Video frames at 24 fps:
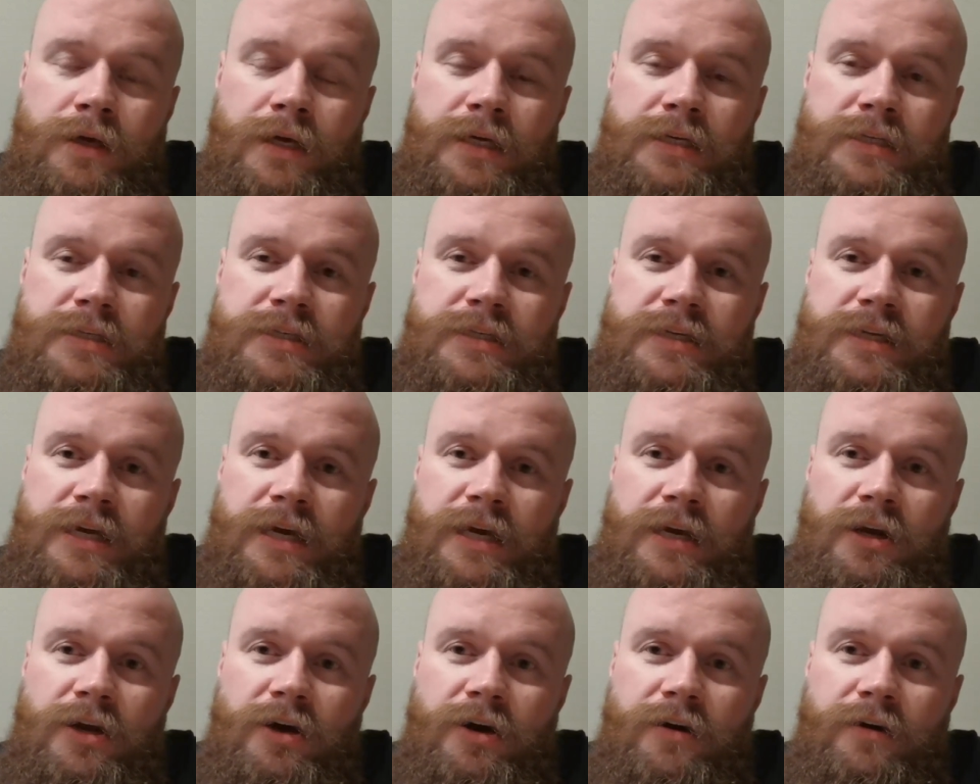
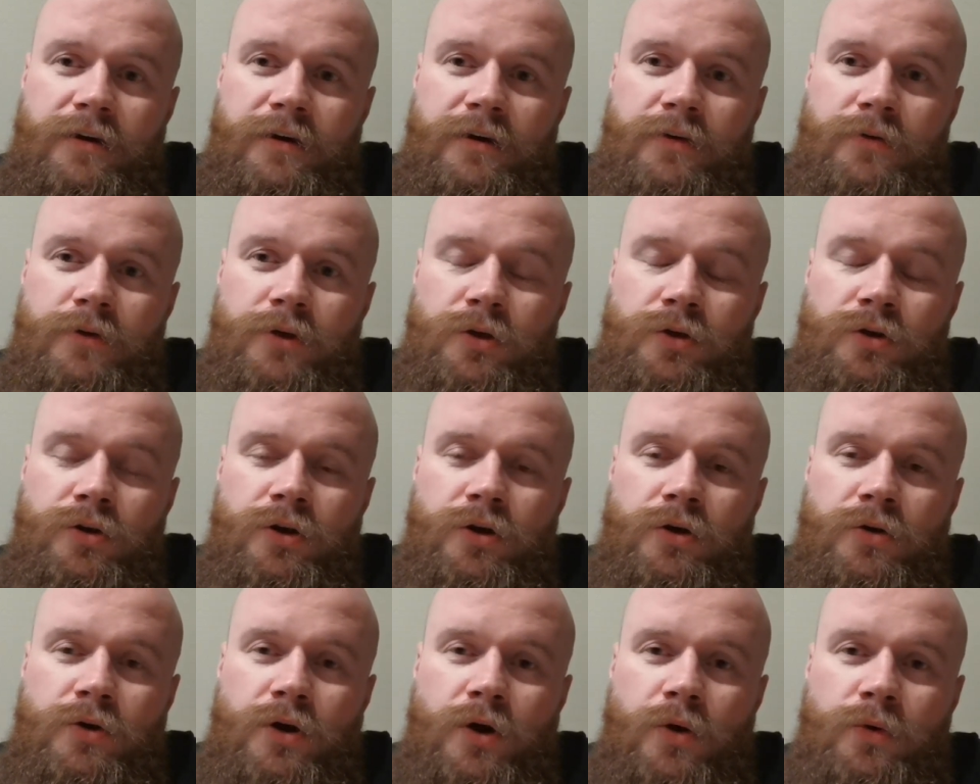instead,
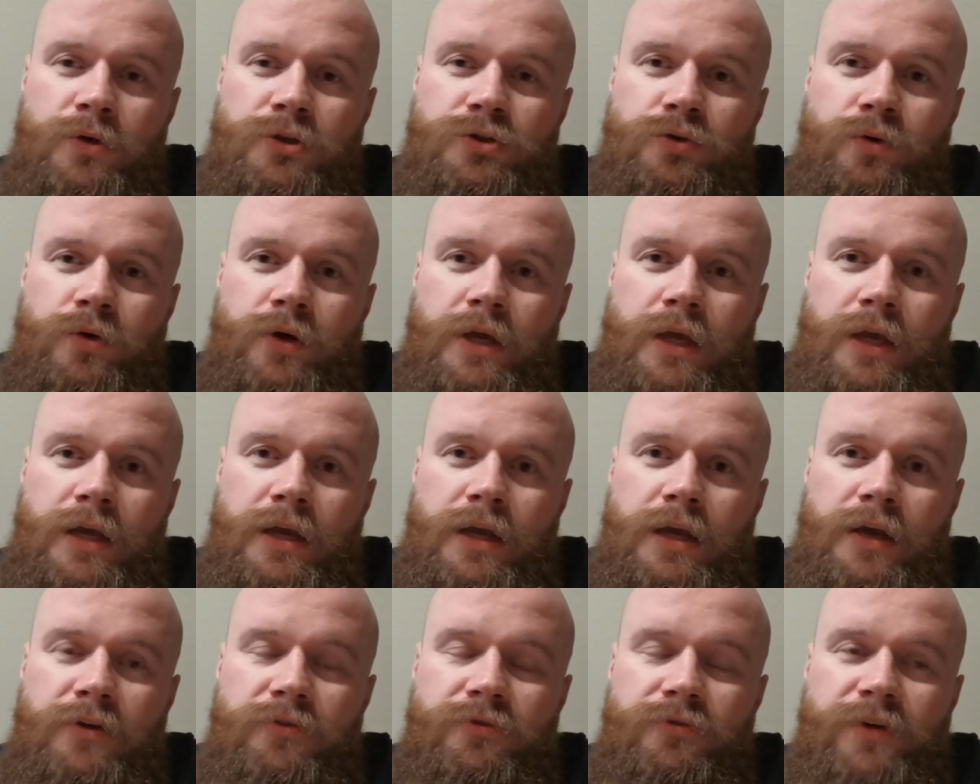going to
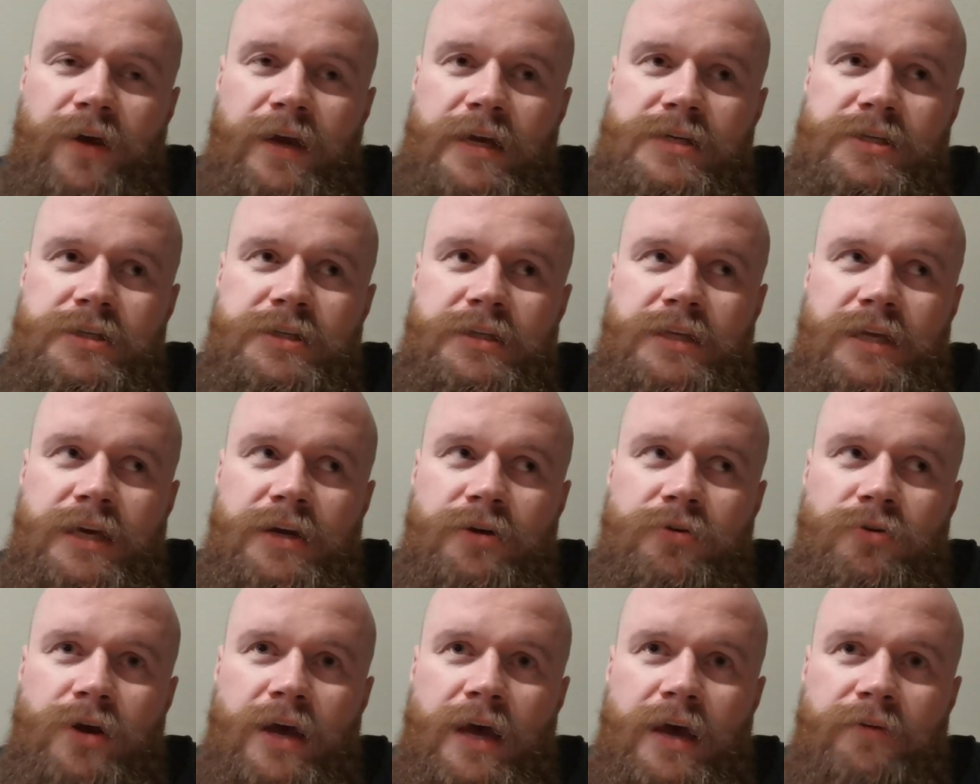a fancy
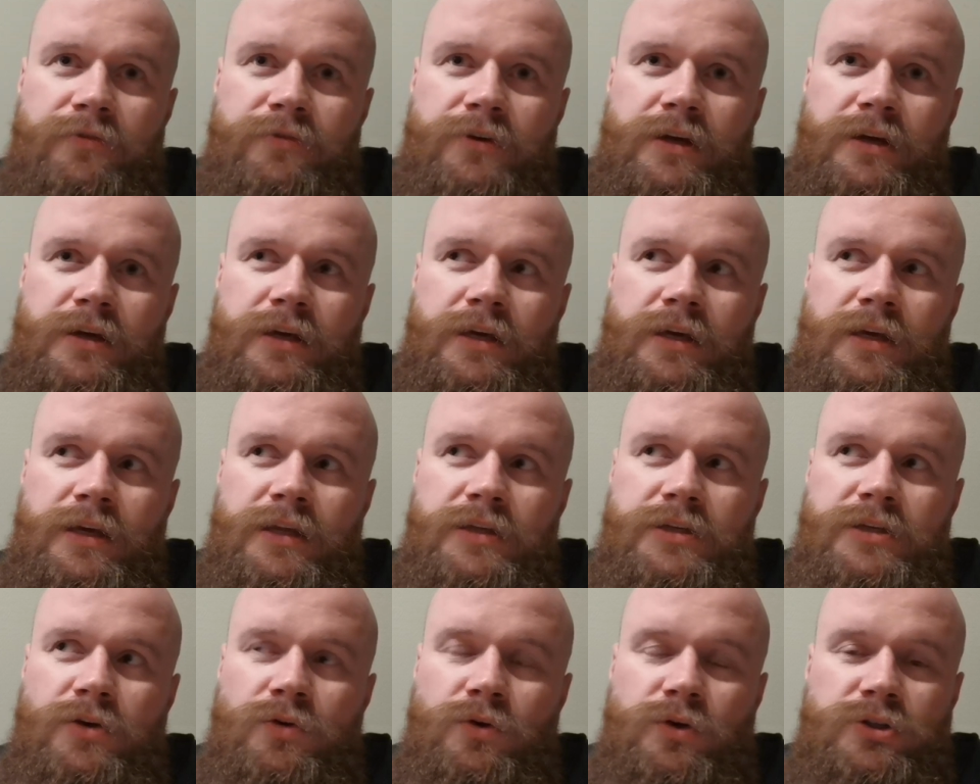dinner,
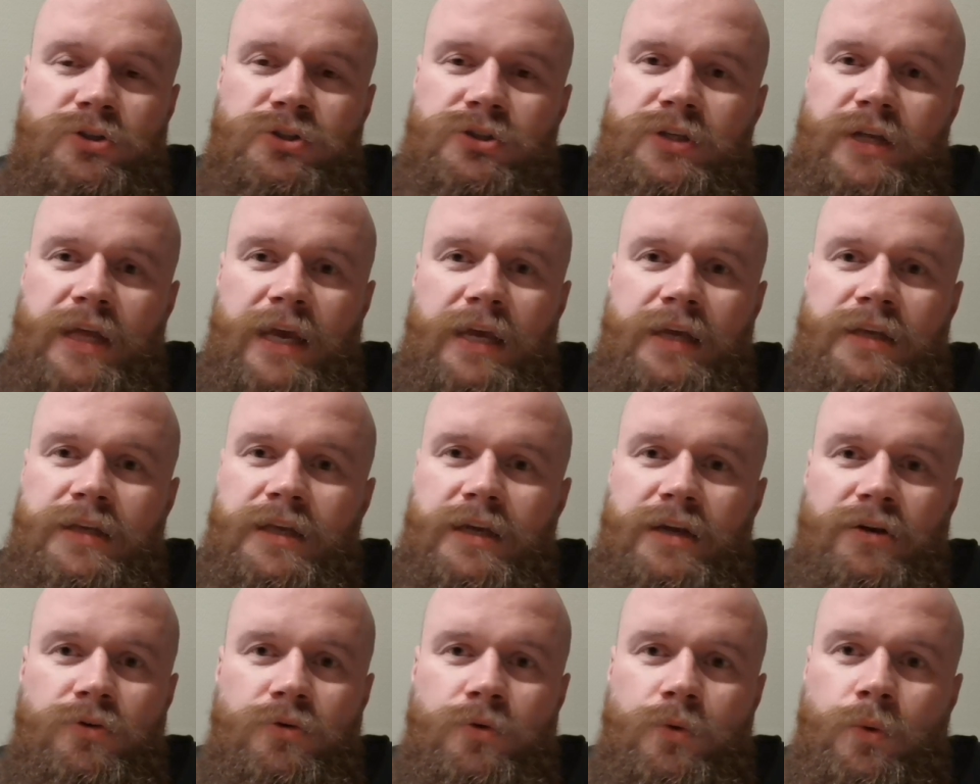having or steak
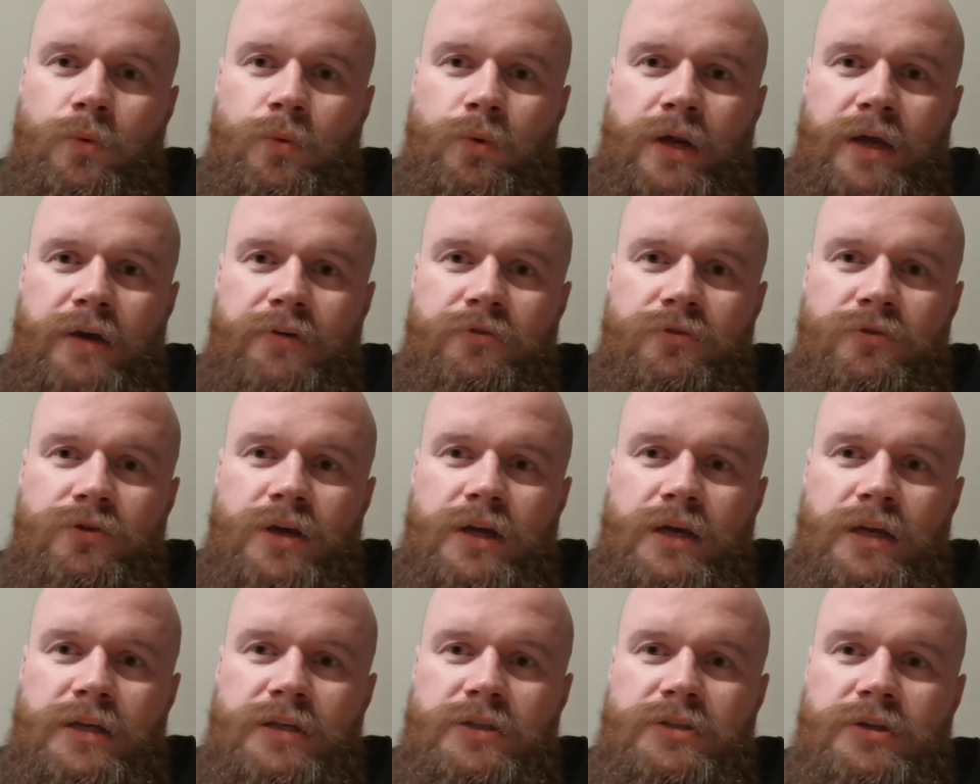dinner or whatever,
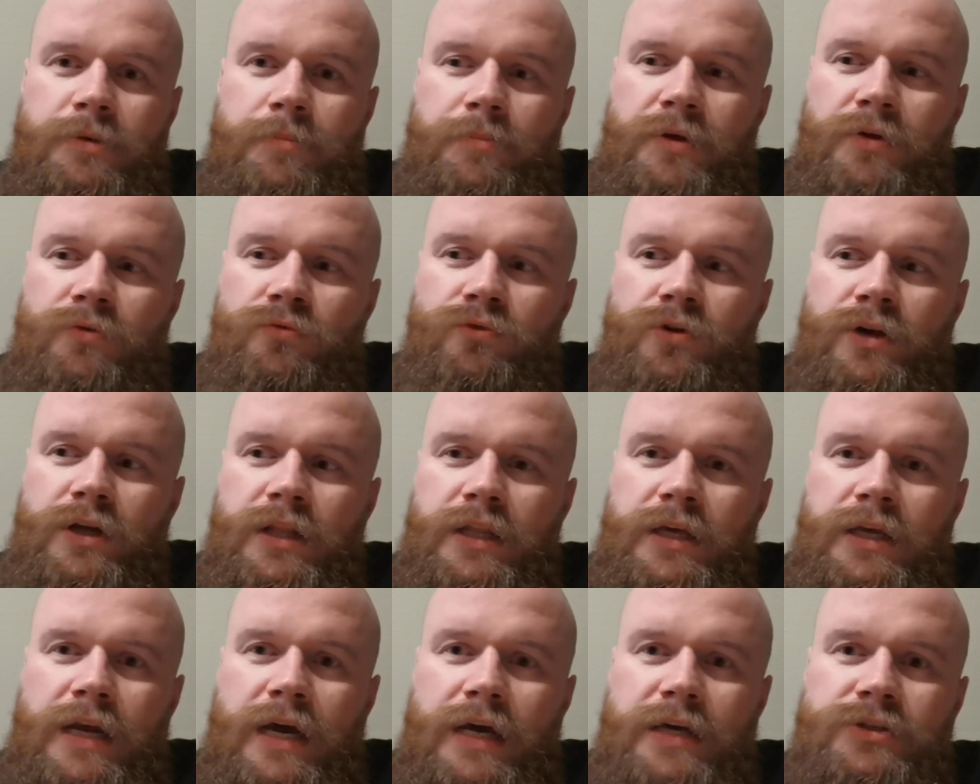getting something
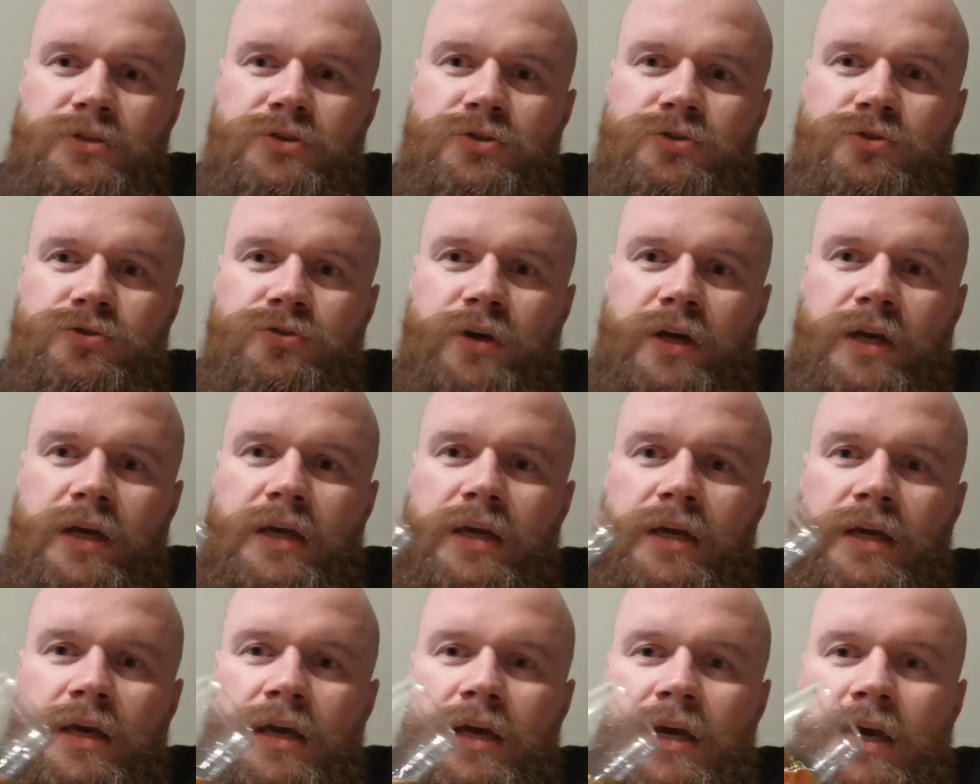really nice to
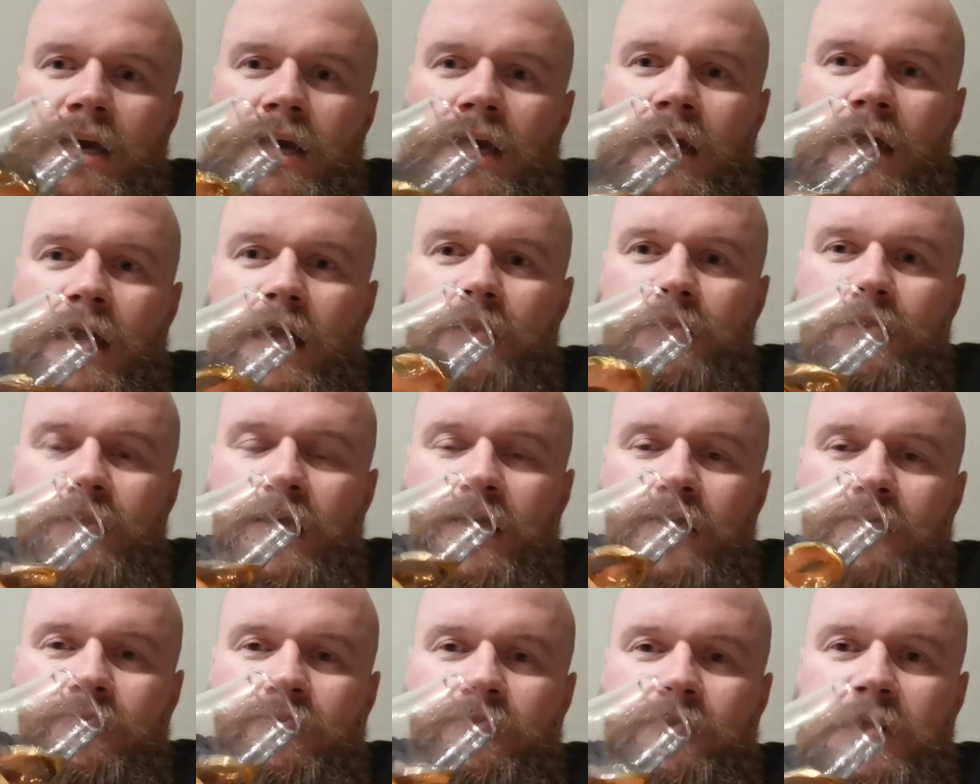drink, and
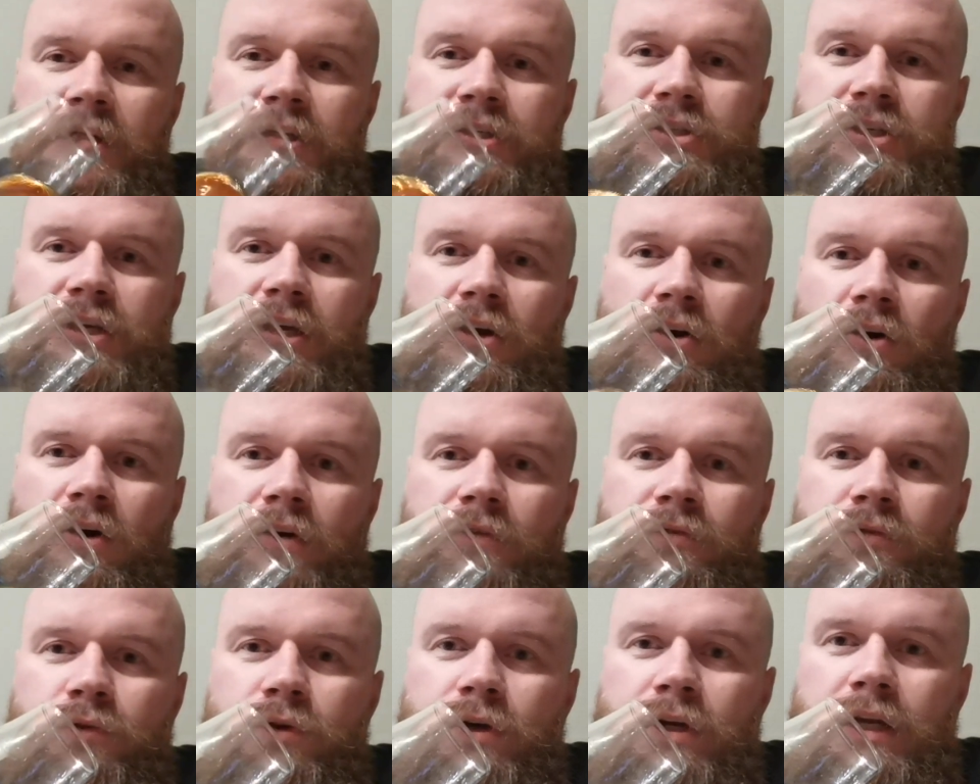then finishing
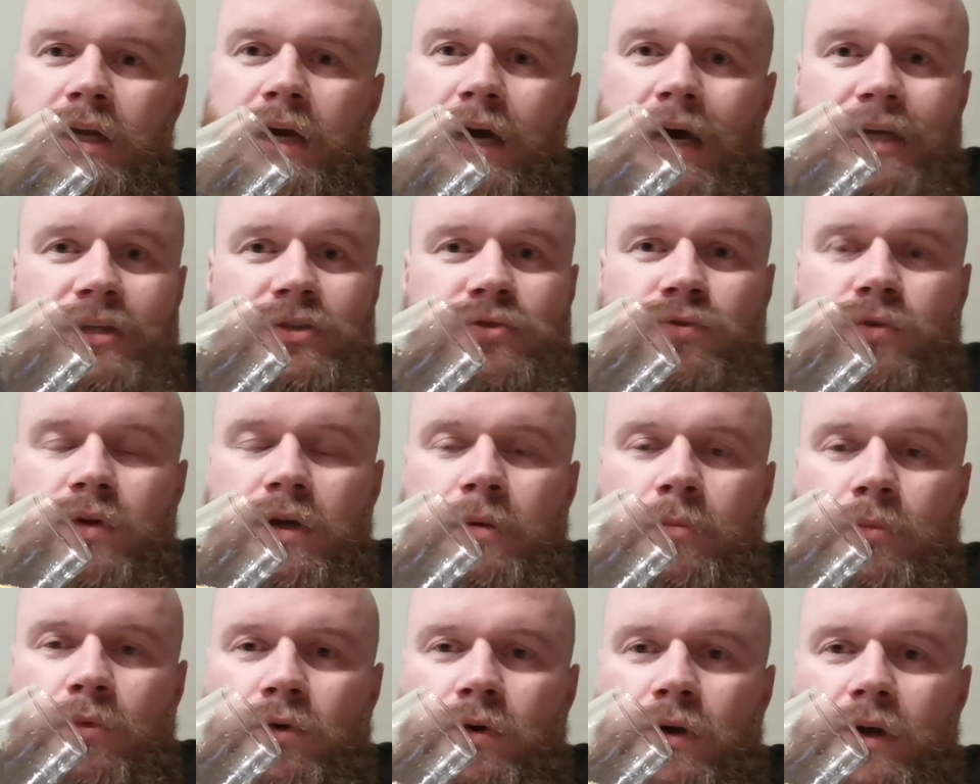off with ice
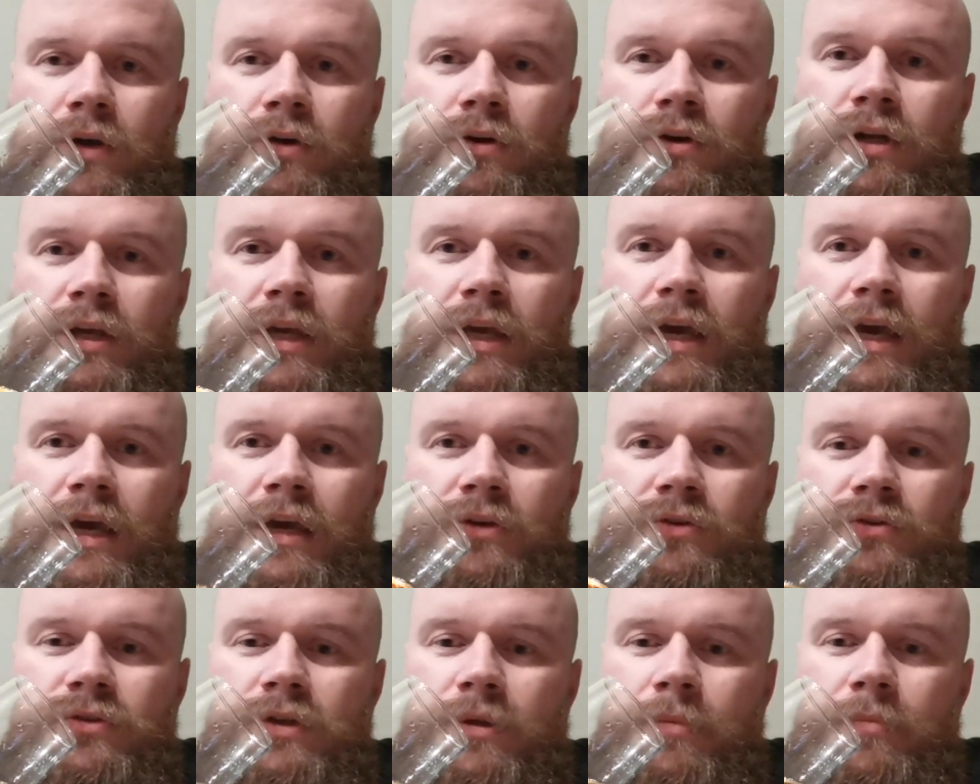cream or a good
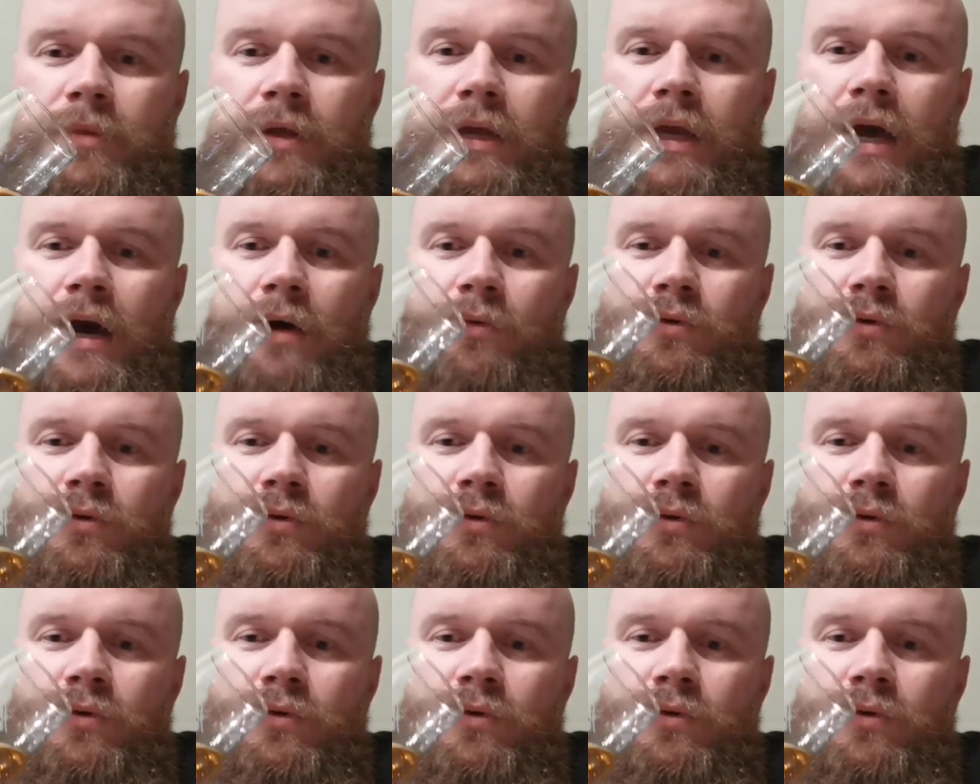cake or something.